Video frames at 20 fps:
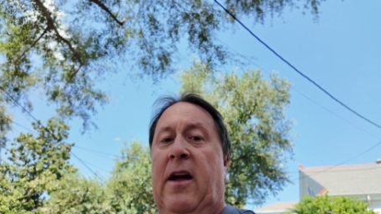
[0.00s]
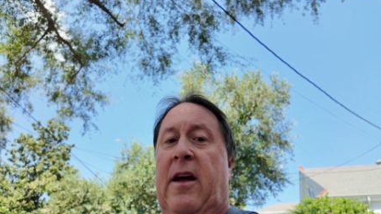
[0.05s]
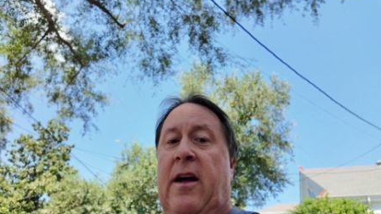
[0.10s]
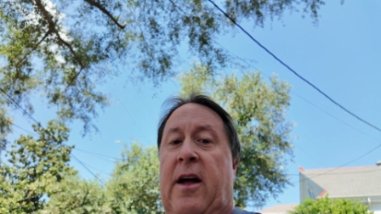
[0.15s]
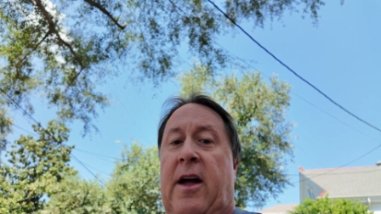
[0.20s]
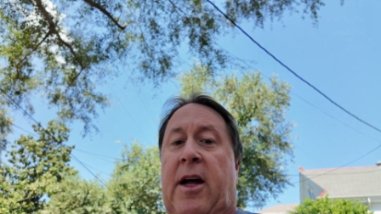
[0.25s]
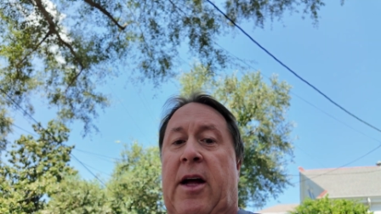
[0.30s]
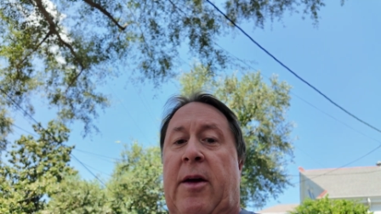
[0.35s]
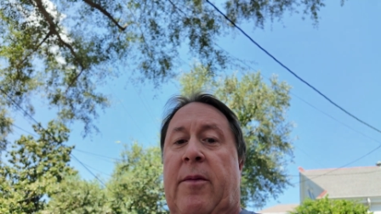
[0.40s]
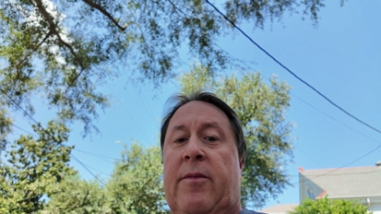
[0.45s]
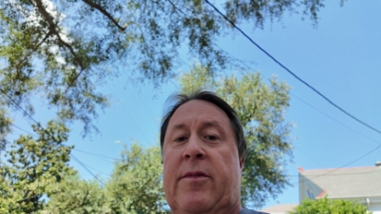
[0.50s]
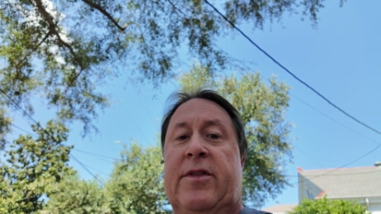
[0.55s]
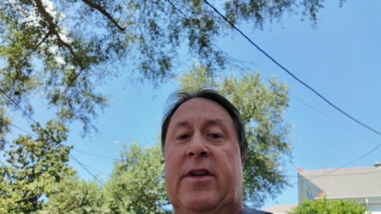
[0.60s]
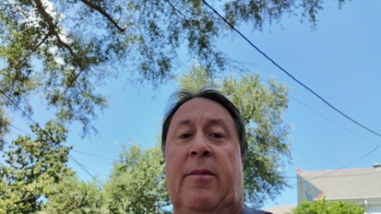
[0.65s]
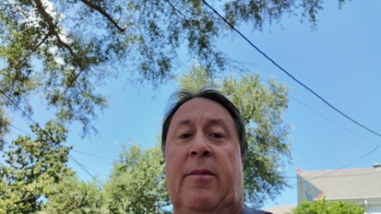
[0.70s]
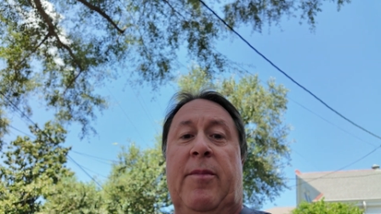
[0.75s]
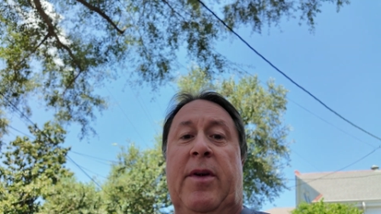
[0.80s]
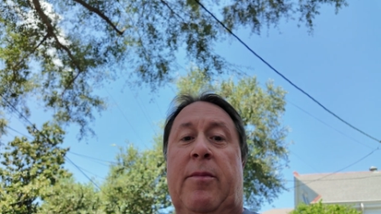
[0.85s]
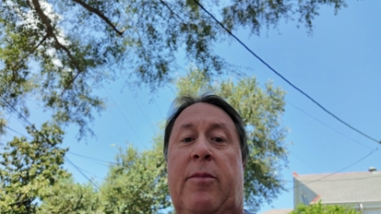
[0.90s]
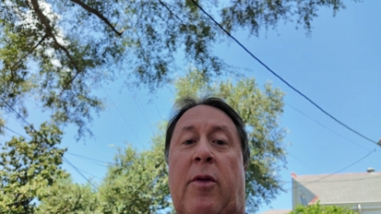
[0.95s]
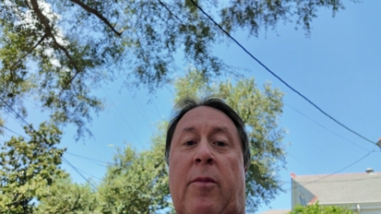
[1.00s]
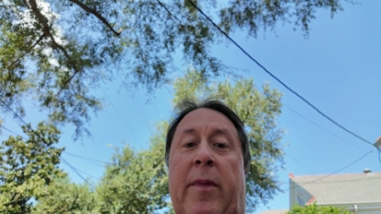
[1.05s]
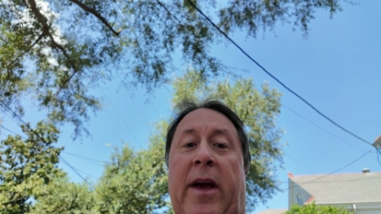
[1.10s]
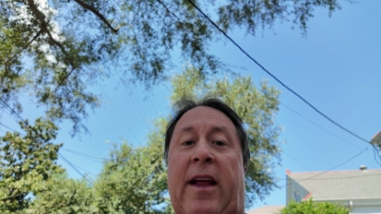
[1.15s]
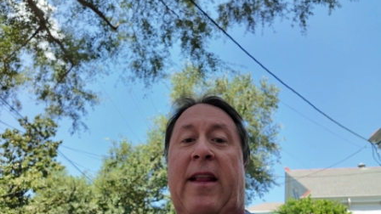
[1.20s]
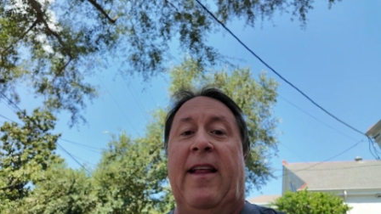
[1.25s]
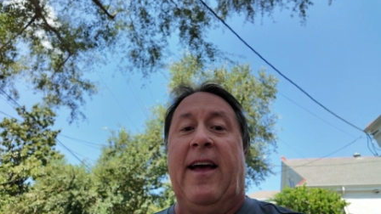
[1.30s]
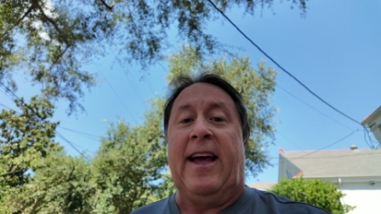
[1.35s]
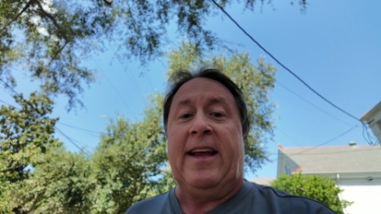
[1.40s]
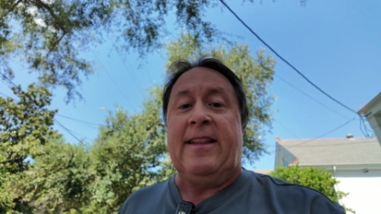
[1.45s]
Um, some people
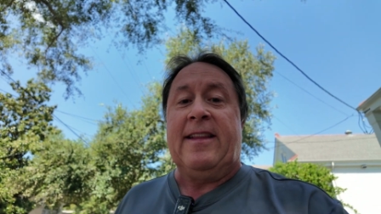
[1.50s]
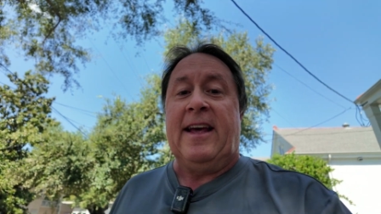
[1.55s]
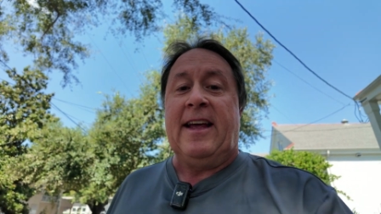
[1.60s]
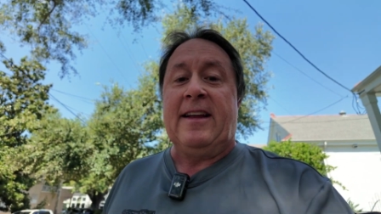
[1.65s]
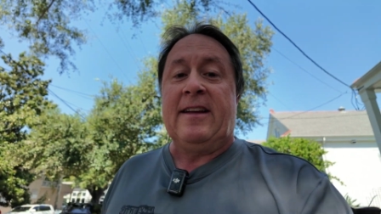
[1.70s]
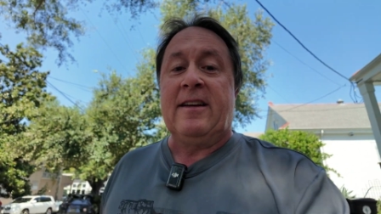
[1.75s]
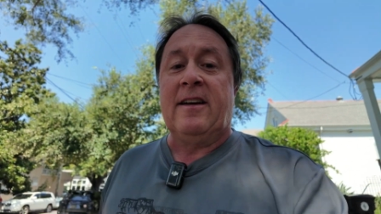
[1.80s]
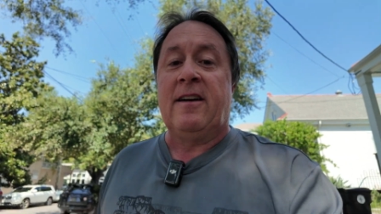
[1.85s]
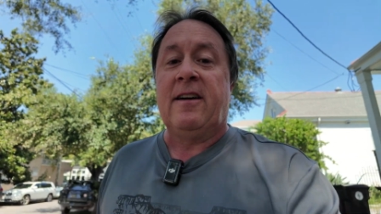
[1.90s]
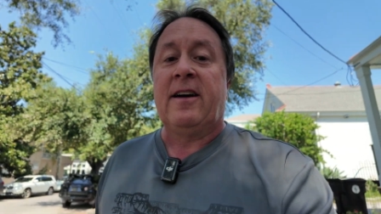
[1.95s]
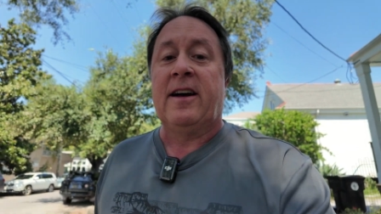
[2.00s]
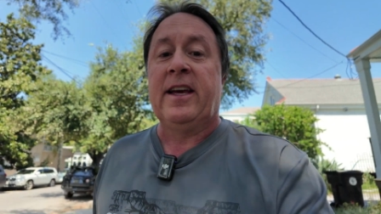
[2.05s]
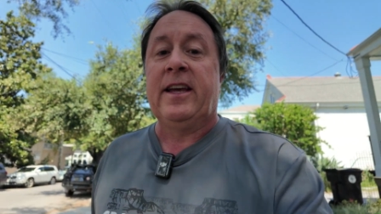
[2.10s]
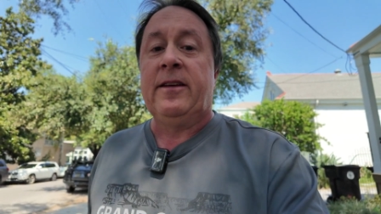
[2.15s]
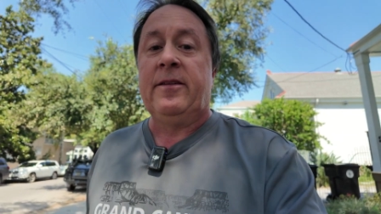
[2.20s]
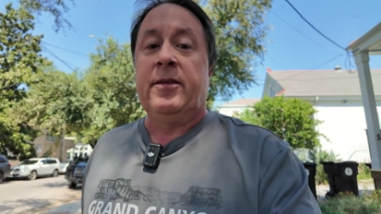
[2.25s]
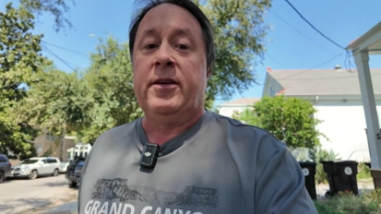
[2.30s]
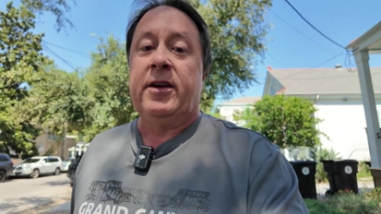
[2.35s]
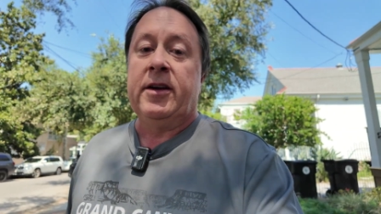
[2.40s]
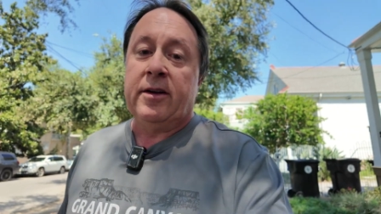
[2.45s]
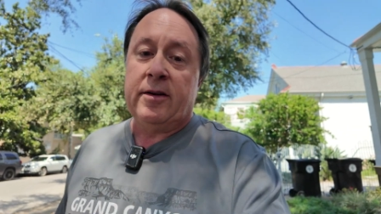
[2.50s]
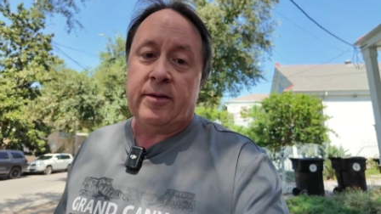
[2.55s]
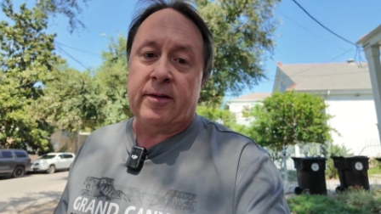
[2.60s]
may like that kind.